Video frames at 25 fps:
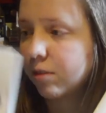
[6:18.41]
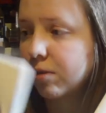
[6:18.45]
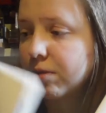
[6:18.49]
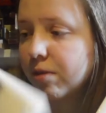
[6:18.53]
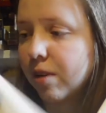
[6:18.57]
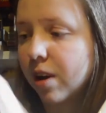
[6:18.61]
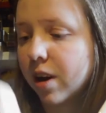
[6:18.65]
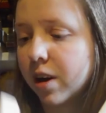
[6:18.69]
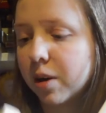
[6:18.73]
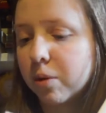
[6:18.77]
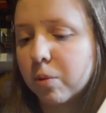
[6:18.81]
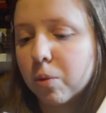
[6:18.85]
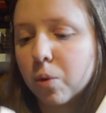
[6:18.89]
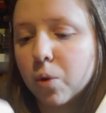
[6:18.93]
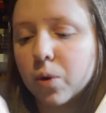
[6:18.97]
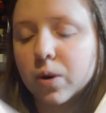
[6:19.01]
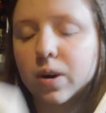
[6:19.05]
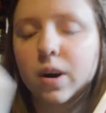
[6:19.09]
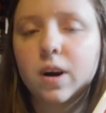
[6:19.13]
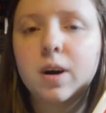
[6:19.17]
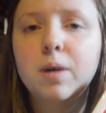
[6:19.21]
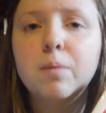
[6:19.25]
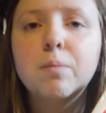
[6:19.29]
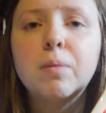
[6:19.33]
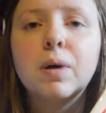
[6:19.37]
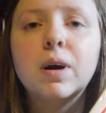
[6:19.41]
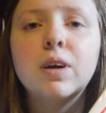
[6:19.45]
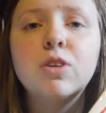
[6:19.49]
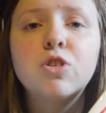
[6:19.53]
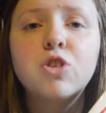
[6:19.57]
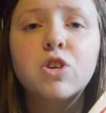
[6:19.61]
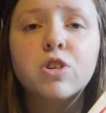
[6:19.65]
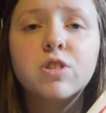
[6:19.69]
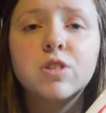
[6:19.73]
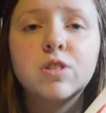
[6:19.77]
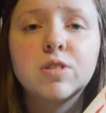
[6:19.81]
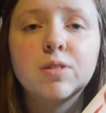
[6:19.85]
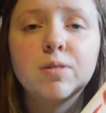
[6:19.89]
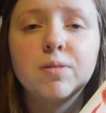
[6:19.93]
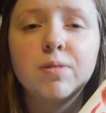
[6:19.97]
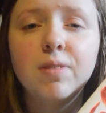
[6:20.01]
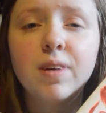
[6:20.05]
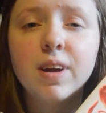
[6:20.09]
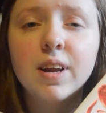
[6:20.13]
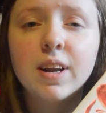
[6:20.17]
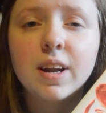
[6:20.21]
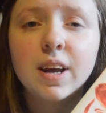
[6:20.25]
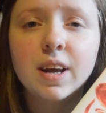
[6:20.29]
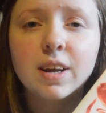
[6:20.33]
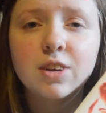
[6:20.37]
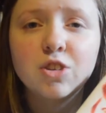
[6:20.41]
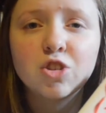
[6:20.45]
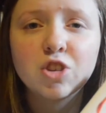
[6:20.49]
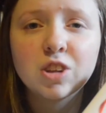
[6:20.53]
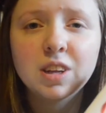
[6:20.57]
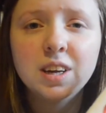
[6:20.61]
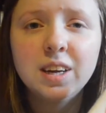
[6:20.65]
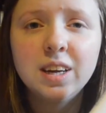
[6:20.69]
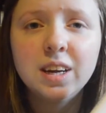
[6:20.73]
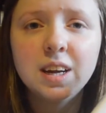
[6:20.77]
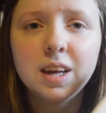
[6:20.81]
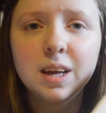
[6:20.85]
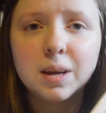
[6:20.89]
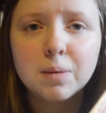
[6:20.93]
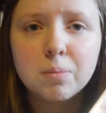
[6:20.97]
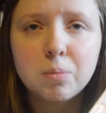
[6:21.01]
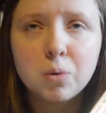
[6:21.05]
Firewalker by Josephine Angelini,